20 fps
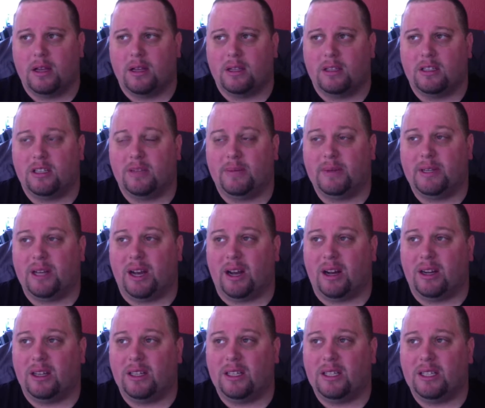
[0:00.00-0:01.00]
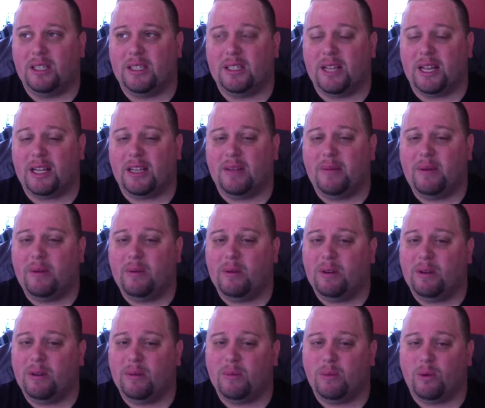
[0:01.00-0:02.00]
to be honest, that could be one
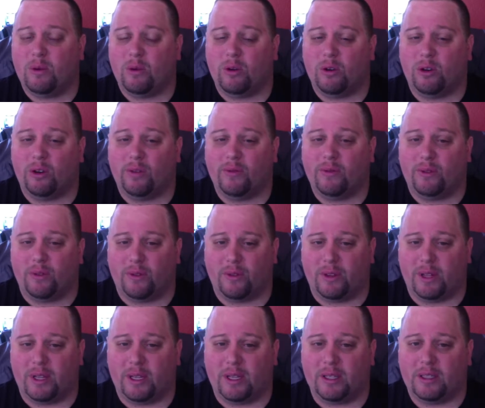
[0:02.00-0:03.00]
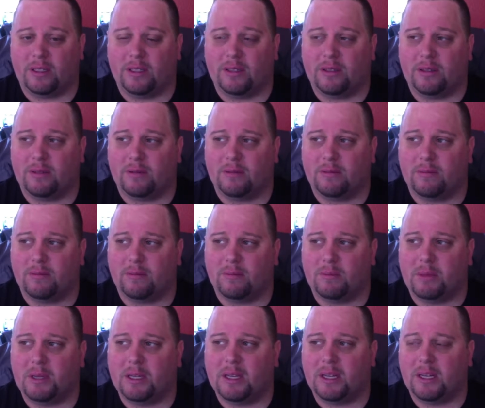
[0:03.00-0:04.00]
of the more hurtful things
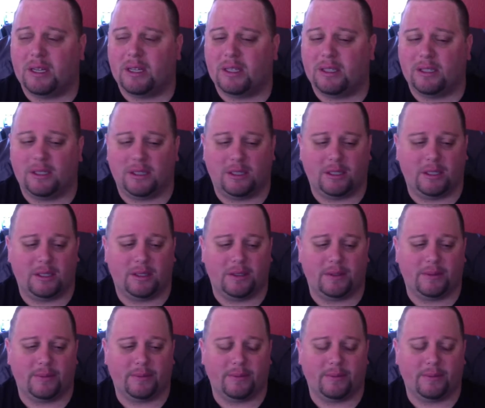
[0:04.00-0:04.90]
because